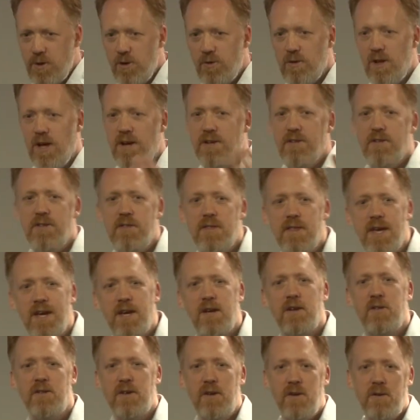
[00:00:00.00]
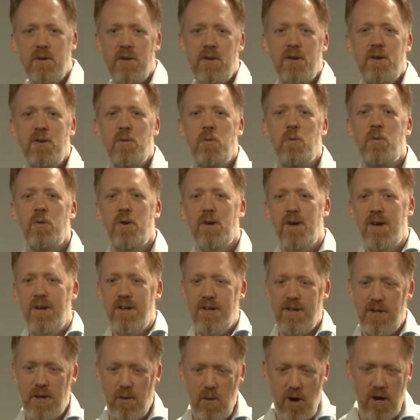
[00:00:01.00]
We all like to think that,
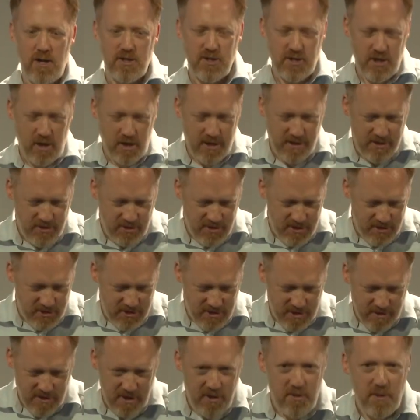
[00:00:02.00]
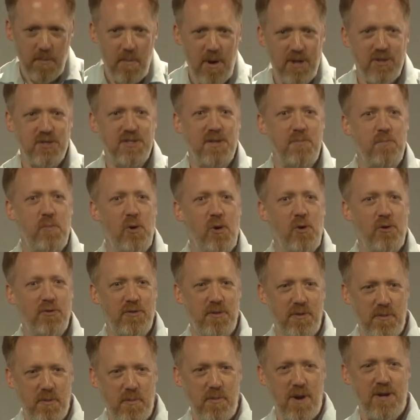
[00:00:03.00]
you know, our science is the most
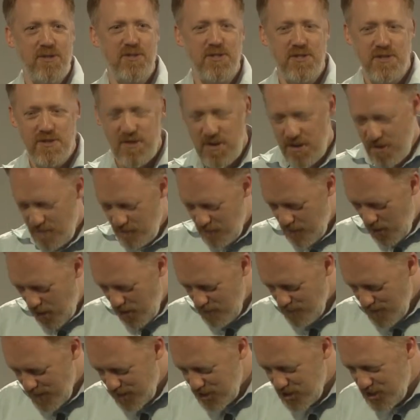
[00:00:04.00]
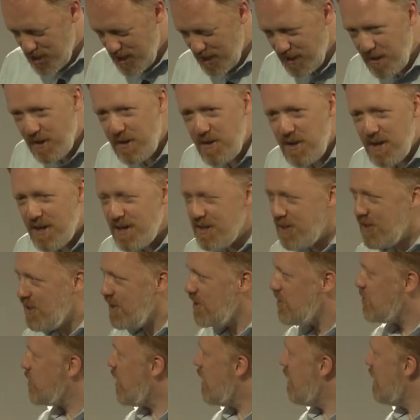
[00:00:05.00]
important, the most far-reaching
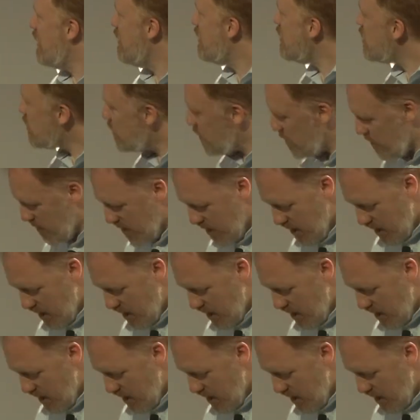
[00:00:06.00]
science.